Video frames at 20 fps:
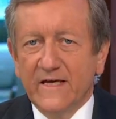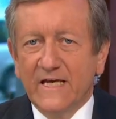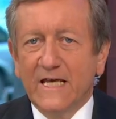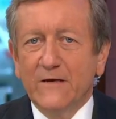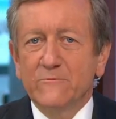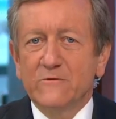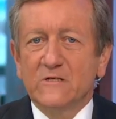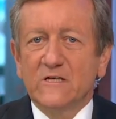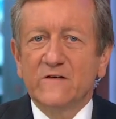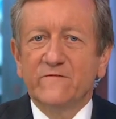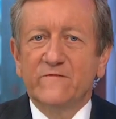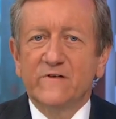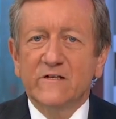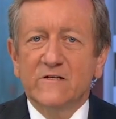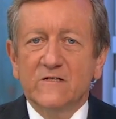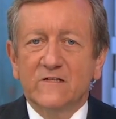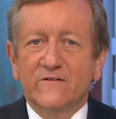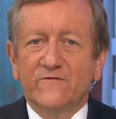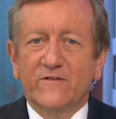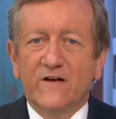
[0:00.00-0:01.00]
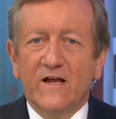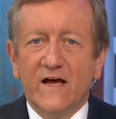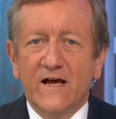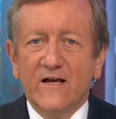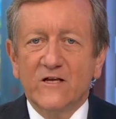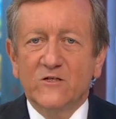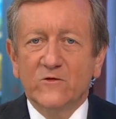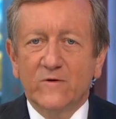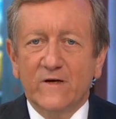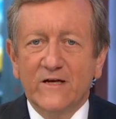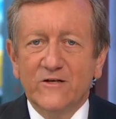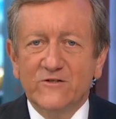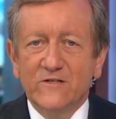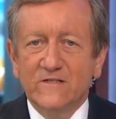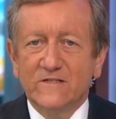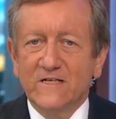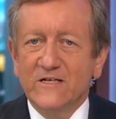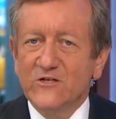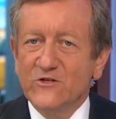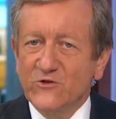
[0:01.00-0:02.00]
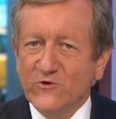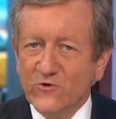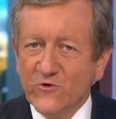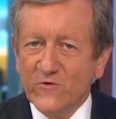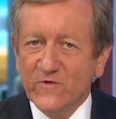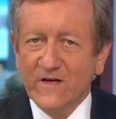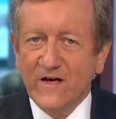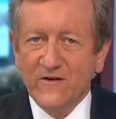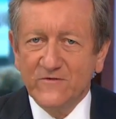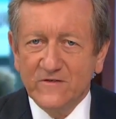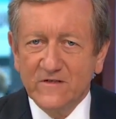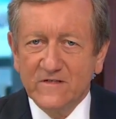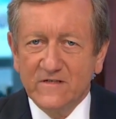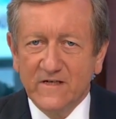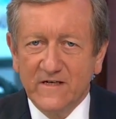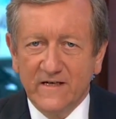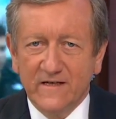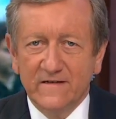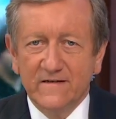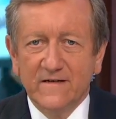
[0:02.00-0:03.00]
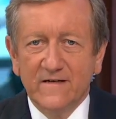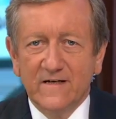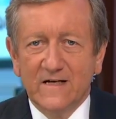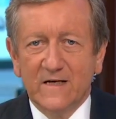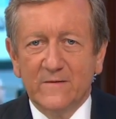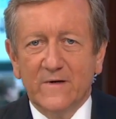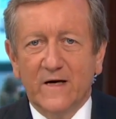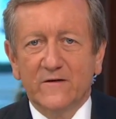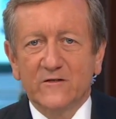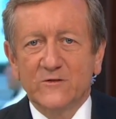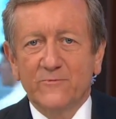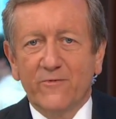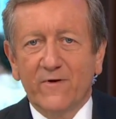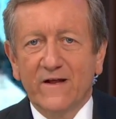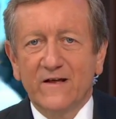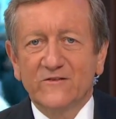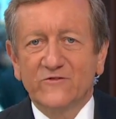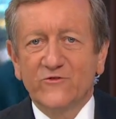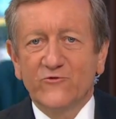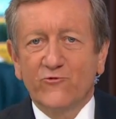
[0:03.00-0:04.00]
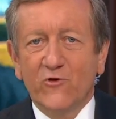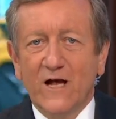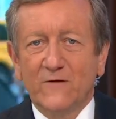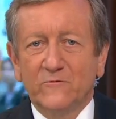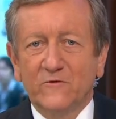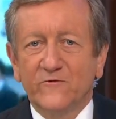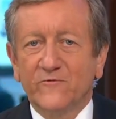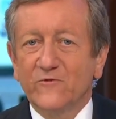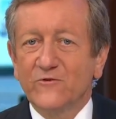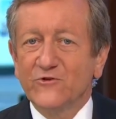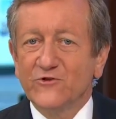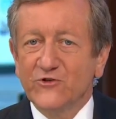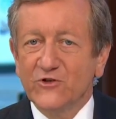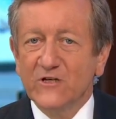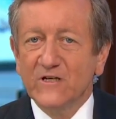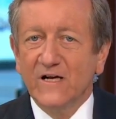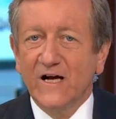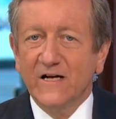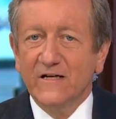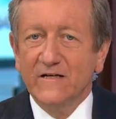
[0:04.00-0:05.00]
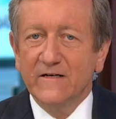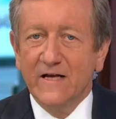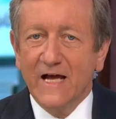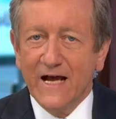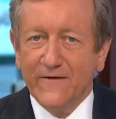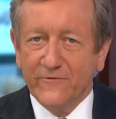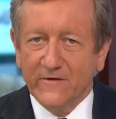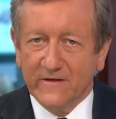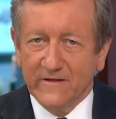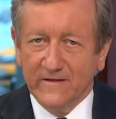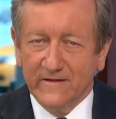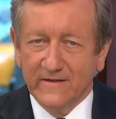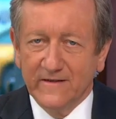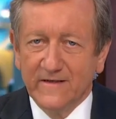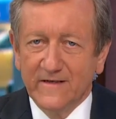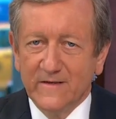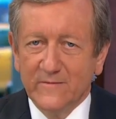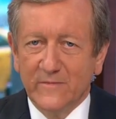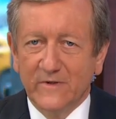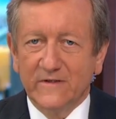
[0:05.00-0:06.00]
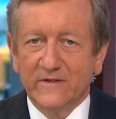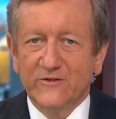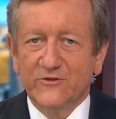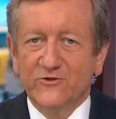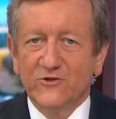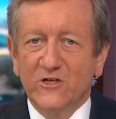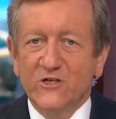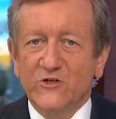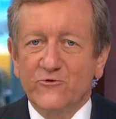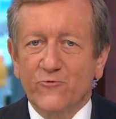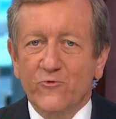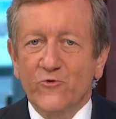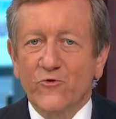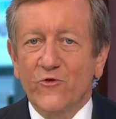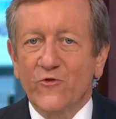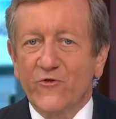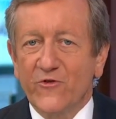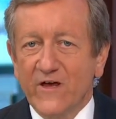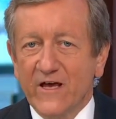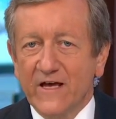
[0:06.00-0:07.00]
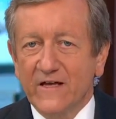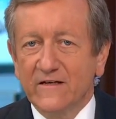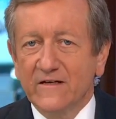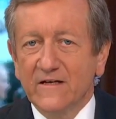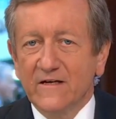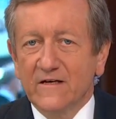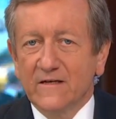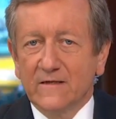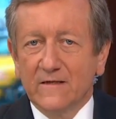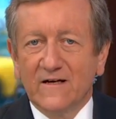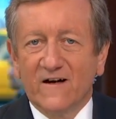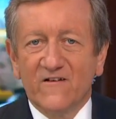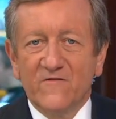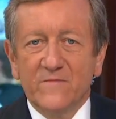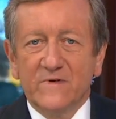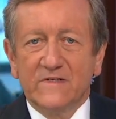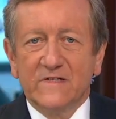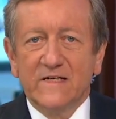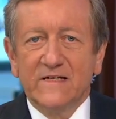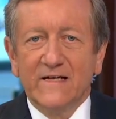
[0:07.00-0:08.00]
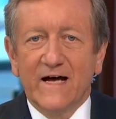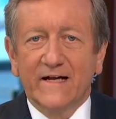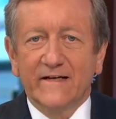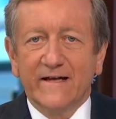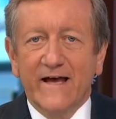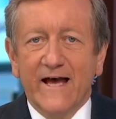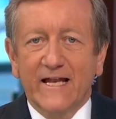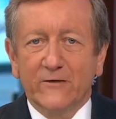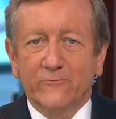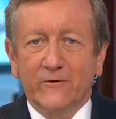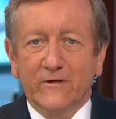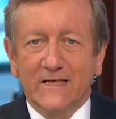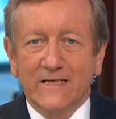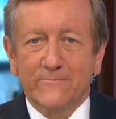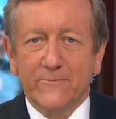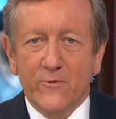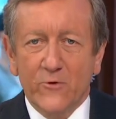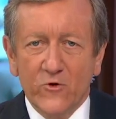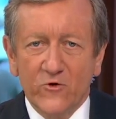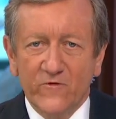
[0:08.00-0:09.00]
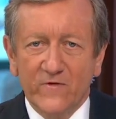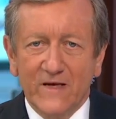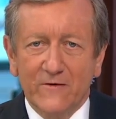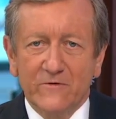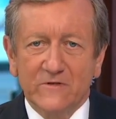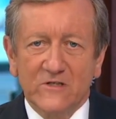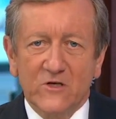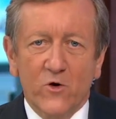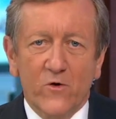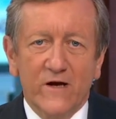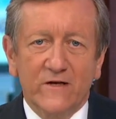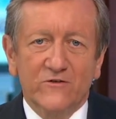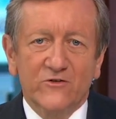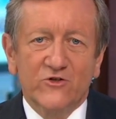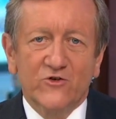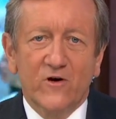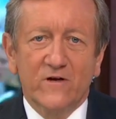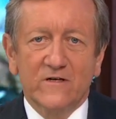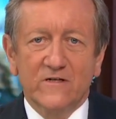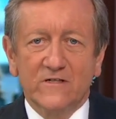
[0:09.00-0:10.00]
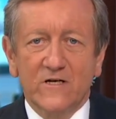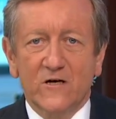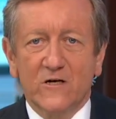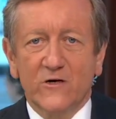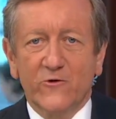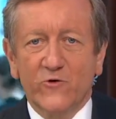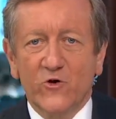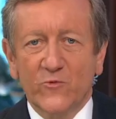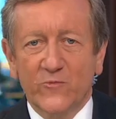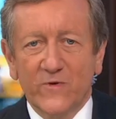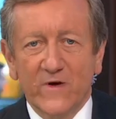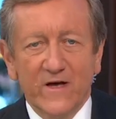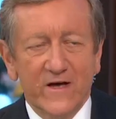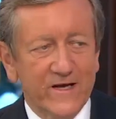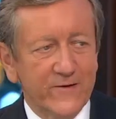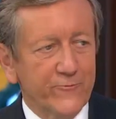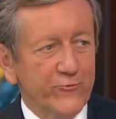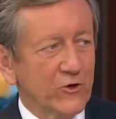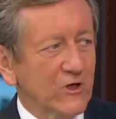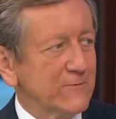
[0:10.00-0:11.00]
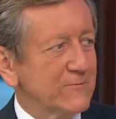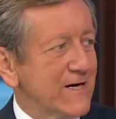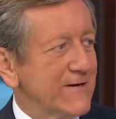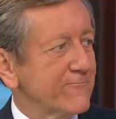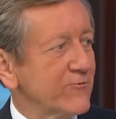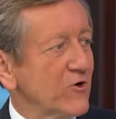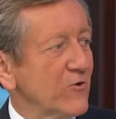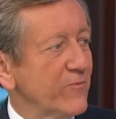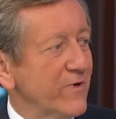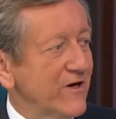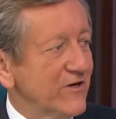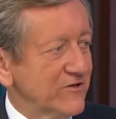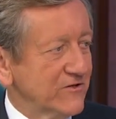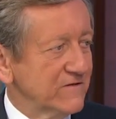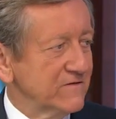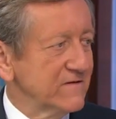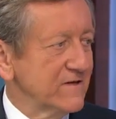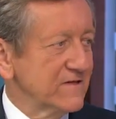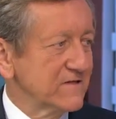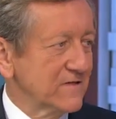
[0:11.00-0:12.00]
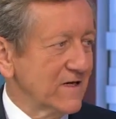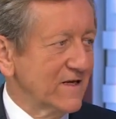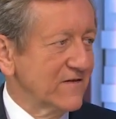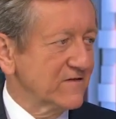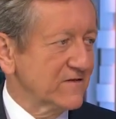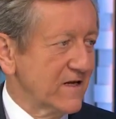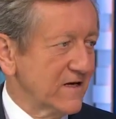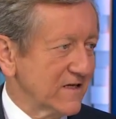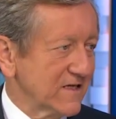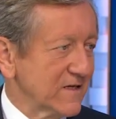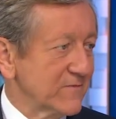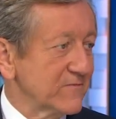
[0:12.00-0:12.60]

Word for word: He was convicted of lying to agents in 2010 about his plans to travel for jihad in Africa. But a judge ruled then the government did not adequately prove he was going to join a terror group and put him on probation instead of sending